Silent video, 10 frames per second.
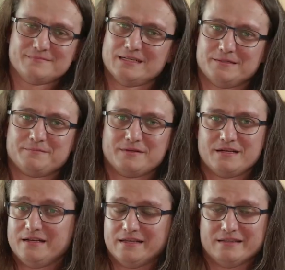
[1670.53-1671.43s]
Yeah.
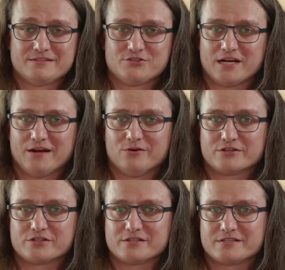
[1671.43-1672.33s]
And it's a
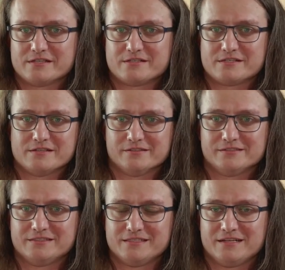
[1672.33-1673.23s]
challenge. It's a
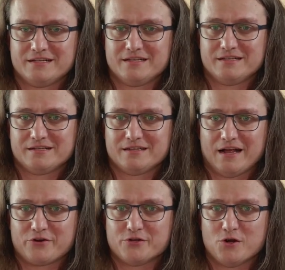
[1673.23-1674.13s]

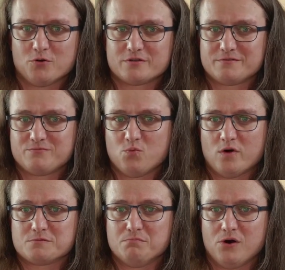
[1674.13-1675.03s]
how do you know
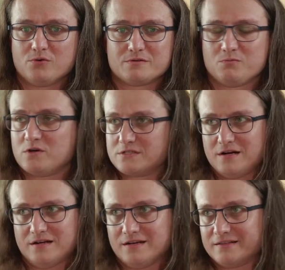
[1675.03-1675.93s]
what's boned and what's
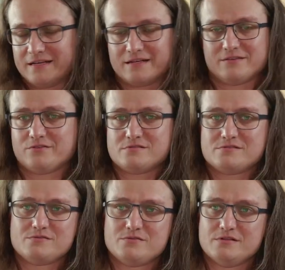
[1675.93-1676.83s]
not? And I think
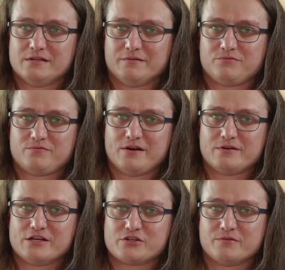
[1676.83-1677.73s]
the
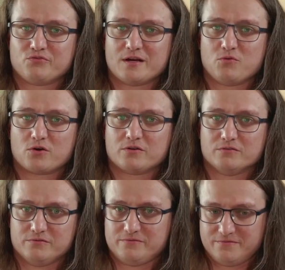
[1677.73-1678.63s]
foundation and framework
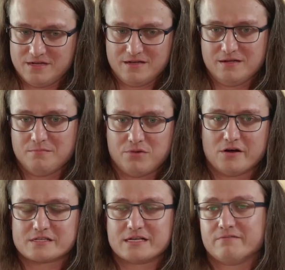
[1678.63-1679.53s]
of
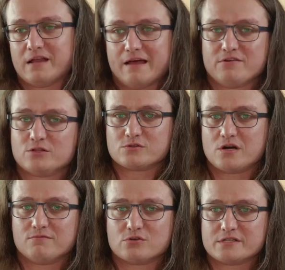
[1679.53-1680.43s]
pausing and having
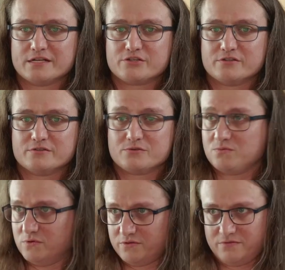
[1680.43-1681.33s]
conversations
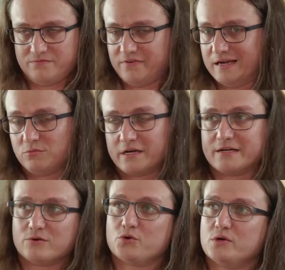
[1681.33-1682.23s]
with
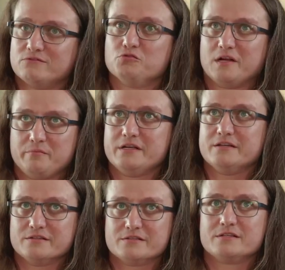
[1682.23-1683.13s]
family or whoever it may
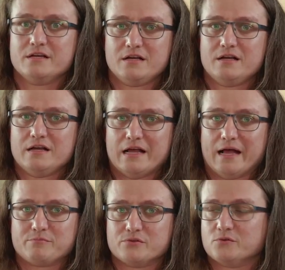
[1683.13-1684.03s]
be is
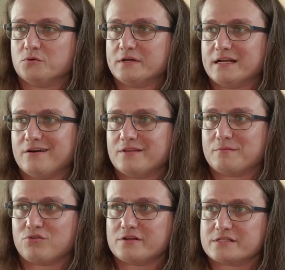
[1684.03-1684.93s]
absolutely how
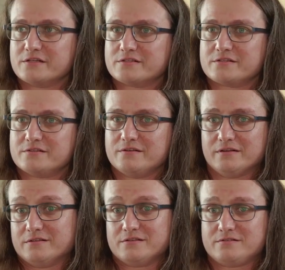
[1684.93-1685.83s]
that process
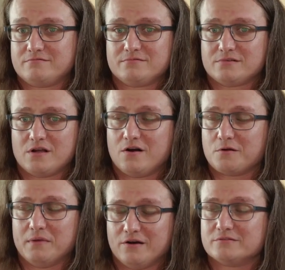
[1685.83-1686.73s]
is gone
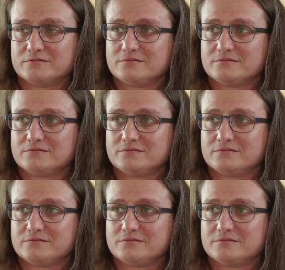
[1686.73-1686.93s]
about.